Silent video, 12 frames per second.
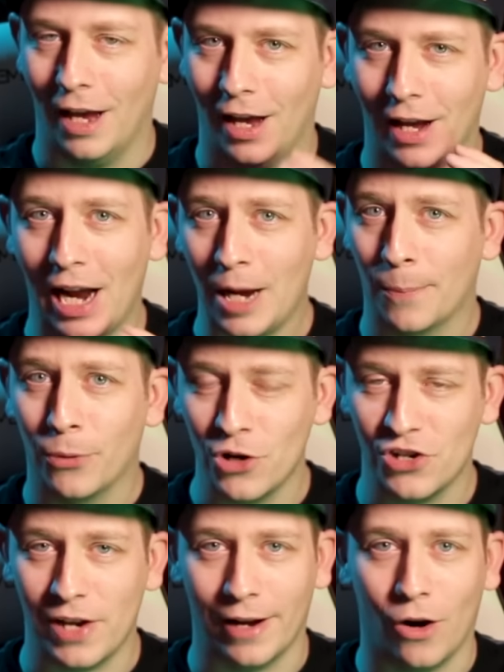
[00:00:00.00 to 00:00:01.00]
And I
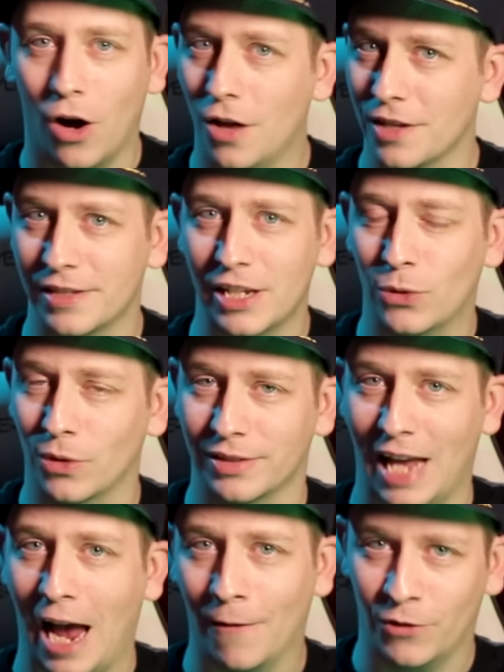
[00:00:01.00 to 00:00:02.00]
appreciate all the sequels
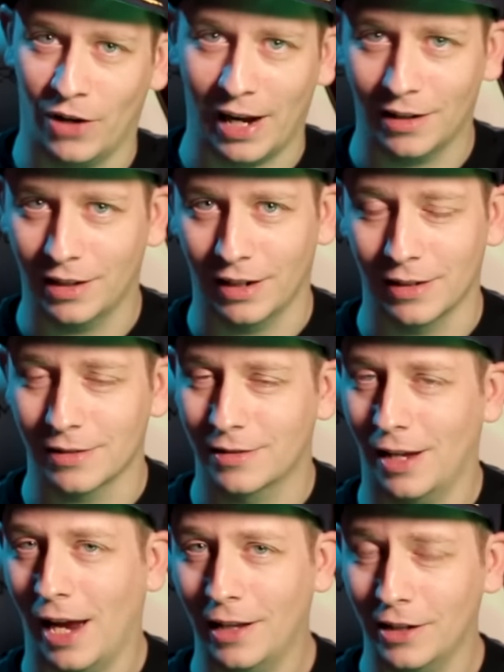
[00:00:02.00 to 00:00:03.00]
after
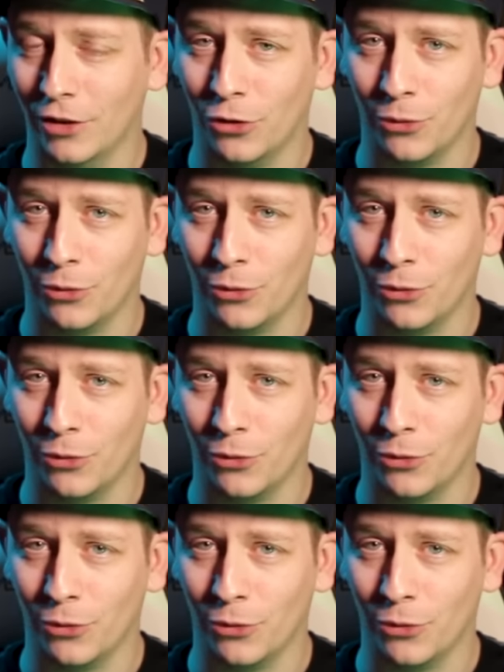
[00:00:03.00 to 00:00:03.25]
Aliens. Alien